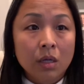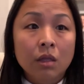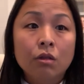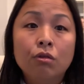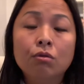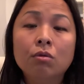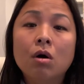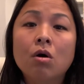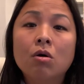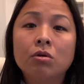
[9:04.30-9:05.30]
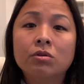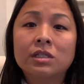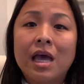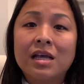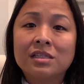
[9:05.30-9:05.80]
Through all
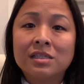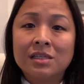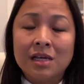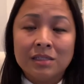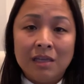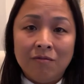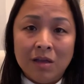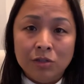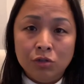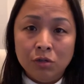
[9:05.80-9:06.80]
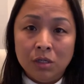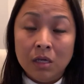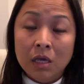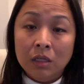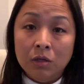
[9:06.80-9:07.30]
those exercises,
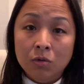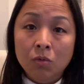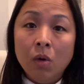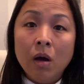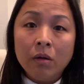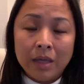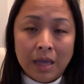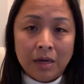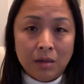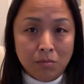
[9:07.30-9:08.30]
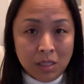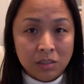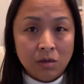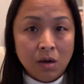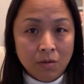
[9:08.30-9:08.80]
eventually you will gain the
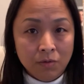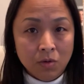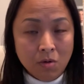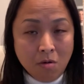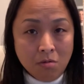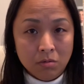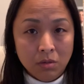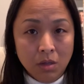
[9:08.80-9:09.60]
muscle of your own.